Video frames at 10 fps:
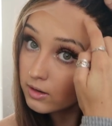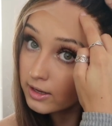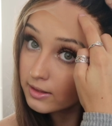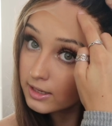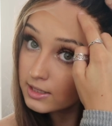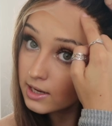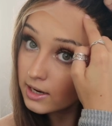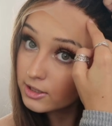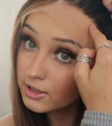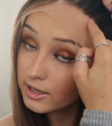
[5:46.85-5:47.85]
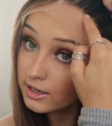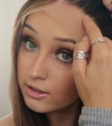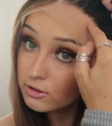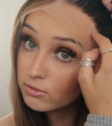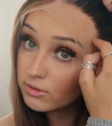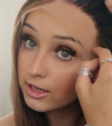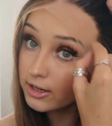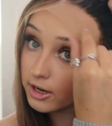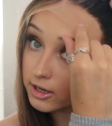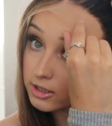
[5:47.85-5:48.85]
Like this section here looks
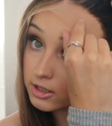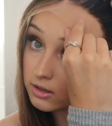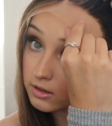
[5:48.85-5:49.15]
really good.